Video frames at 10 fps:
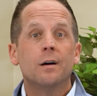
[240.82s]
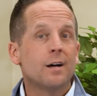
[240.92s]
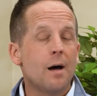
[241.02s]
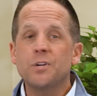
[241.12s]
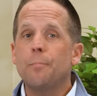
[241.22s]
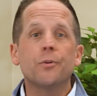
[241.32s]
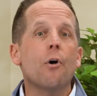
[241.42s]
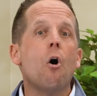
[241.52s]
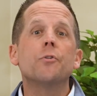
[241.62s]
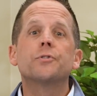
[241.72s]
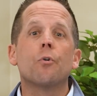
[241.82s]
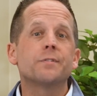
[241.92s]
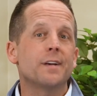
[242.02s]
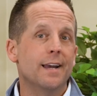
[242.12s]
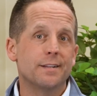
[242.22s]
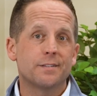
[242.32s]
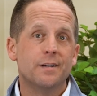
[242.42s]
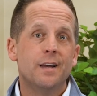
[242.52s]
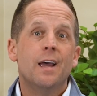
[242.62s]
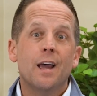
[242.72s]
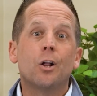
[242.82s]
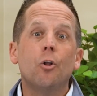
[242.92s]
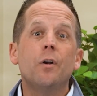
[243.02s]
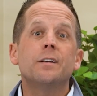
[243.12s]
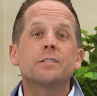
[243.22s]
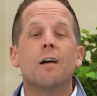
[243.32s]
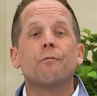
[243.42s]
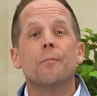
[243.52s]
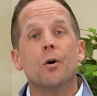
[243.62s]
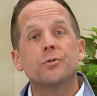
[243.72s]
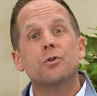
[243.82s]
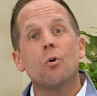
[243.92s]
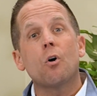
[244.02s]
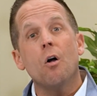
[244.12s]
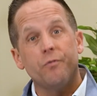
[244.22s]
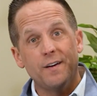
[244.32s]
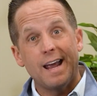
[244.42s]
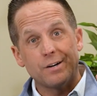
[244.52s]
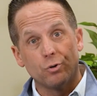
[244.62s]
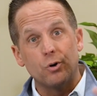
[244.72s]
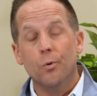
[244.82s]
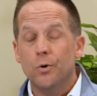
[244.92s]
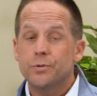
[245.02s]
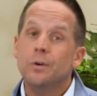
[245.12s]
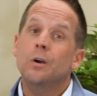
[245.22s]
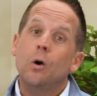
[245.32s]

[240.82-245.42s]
comes up with all sorts of hits, including some from those so-called financial gurus